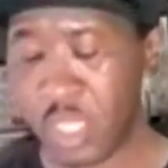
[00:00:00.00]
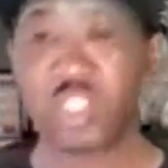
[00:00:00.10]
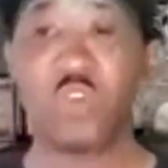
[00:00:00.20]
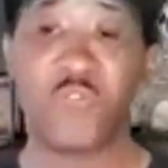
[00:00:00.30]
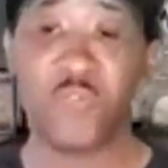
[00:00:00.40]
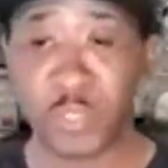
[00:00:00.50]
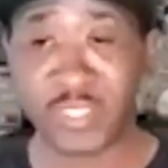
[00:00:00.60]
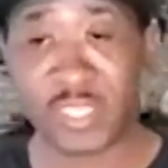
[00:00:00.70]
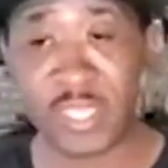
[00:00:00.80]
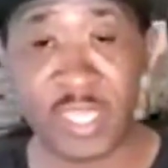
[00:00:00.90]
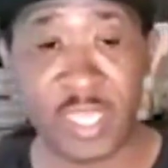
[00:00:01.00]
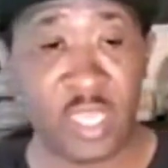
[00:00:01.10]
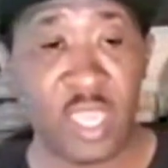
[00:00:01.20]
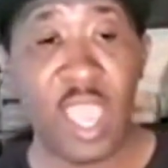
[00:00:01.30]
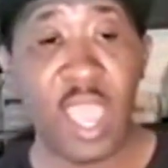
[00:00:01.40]
so
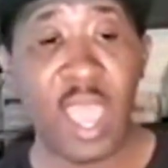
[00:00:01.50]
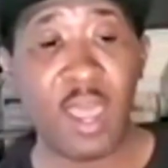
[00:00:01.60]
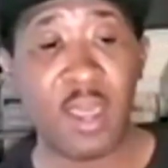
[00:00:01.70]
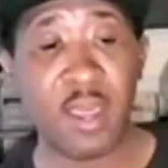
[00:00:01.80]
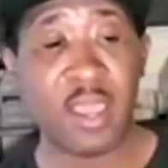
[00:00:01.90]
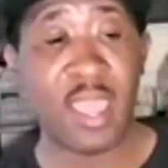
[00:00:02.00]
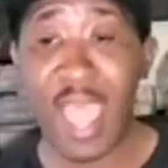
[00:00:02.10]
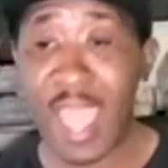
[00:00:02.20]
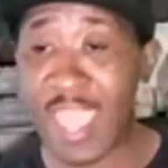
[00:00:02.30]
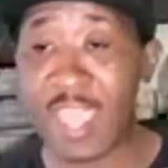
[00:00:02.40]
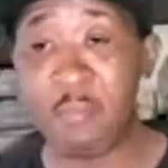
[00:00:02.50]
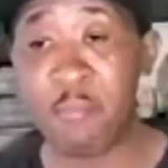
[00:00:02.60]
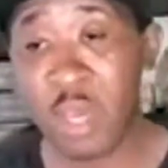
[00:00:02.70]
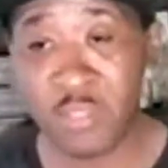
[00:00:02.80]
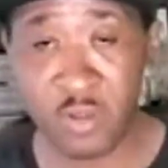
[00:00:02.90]
fortunately, I had a
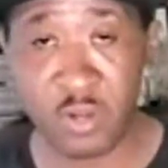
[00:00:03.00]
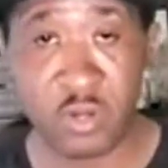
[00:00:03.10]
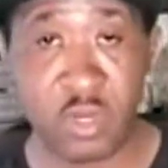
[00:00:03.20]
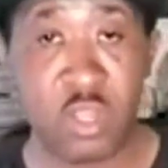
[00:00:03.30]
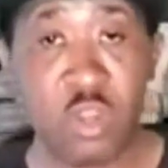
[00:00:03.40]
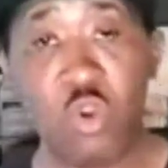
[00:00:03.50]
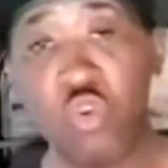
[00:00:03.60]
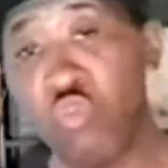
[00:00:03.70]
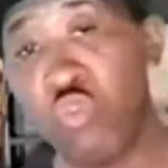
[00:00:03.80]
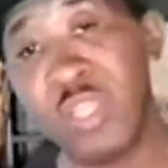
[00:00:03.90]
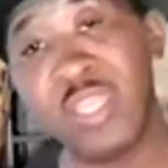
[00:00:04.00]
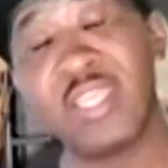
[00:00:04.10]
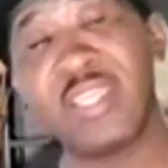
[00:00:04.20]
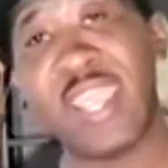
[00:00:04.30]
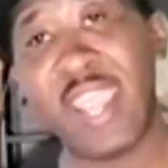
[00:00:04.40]
mother who
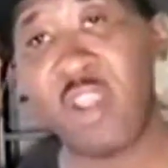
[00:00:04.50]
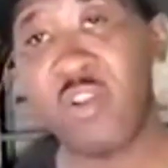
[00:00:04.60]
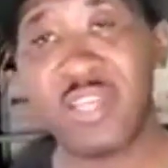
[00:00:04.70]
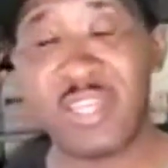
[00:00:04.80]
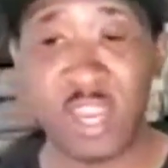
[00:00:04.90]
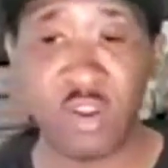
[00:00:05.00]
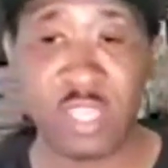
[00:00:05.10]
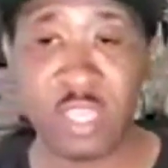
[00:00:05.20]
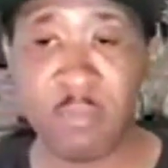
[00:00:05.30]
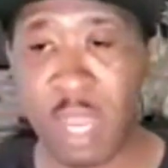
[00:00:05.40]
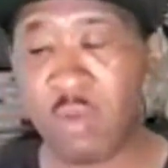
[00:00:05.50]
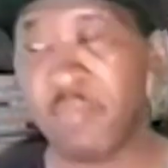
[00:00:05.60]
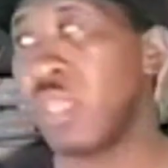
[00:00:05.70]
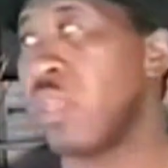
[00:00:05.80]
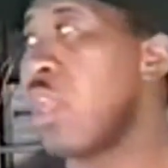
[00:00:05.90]
really cared dearly
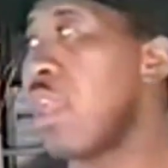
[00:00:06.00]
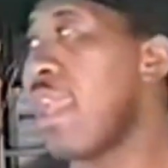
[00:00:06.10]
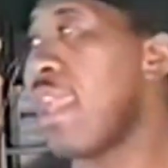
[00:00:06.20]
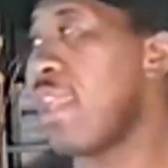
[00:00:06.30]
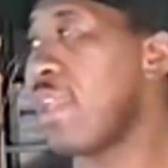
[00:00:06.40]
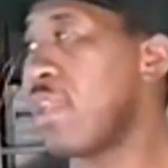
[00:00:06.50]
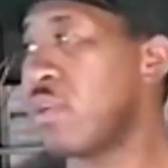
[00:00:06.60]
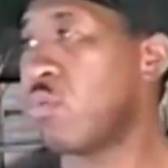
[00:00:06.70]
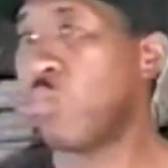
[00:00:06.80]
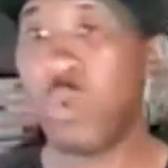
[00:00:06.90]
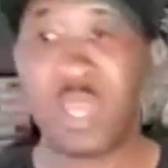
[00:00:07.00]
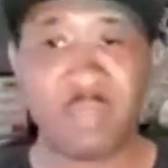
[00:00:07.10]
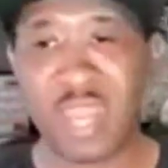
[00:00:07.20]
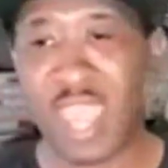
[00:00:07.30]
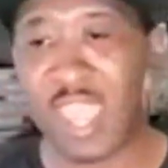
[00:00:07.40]
about me and
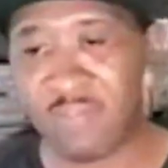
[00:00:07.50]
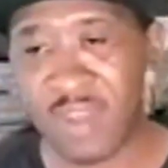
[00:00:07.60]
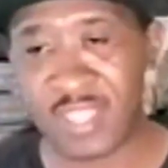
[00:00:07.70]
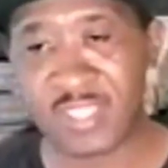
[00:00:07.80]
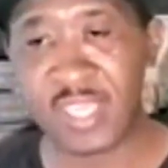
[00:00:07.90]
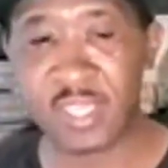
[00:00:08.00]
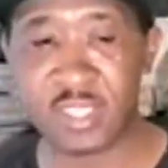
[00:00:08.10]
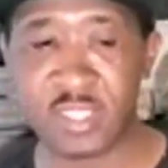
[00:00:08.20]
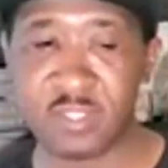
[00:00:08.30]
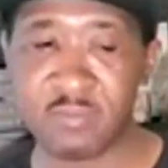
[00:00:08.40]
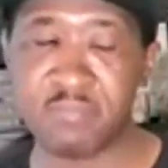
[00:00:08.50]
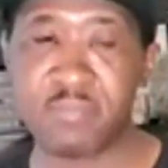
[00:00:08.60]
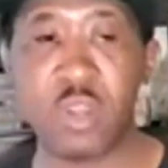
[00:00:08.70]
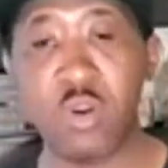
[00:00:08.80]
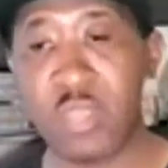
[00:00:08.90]
wanted me to have nice things.
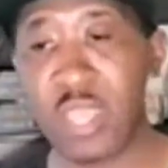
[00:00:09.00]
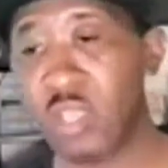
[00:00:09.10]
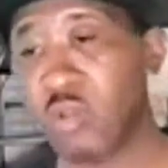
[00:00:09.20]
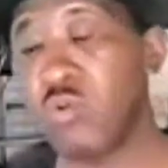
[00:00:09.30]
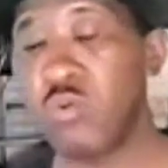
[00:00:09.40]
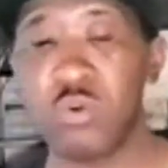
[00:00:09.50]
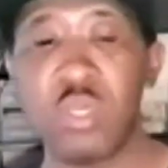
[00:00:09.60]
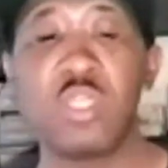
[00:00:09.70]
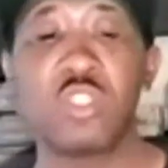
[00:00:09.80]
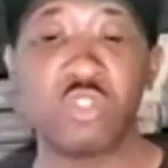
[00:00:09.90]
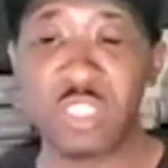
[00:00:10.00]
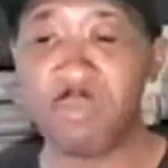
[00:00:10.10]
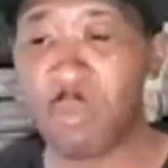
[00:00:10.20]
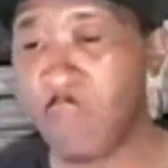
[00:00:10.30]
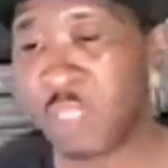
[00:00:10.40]
Okay, cool. So
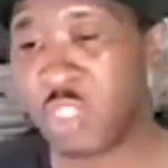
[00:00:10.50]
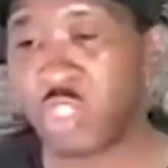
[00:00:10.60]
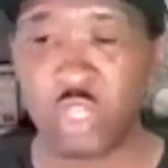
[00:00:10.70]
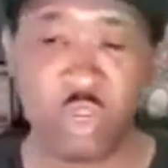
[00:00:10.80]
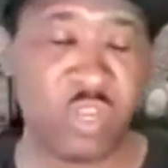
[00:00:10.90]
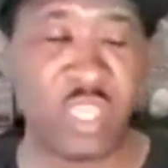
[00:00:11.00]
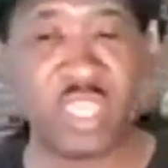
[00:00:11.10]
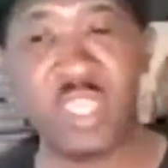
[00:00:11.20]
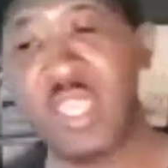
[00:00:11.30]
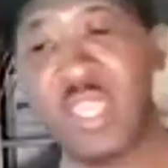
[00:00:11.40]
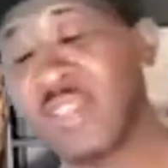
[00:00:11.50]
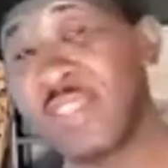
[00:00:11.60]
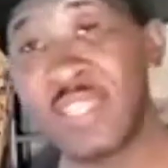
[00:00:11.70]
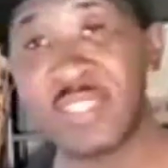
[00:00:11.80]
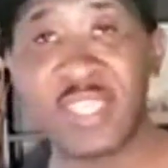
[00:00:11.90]
she bought me jewelry and
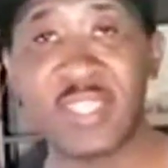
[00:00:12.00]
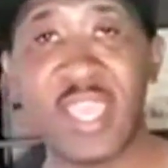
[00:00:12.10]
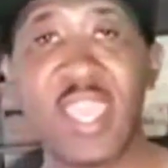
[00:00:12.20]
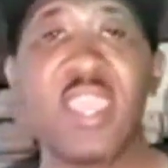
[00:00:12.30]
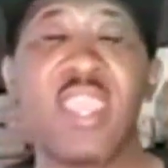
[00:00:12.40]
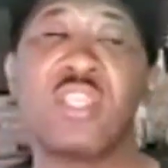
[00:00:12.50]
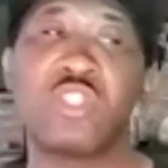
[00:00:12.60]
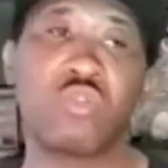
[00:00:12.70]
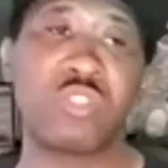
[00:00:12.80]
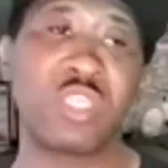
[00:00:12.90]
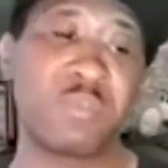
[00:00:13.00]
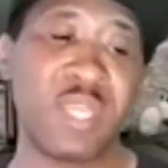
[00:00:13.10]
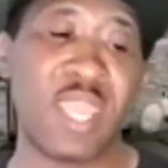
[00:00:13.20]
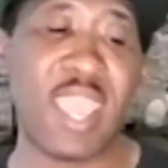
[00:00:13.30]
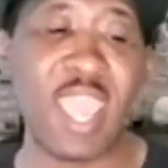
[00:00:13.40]
things like that. And so something that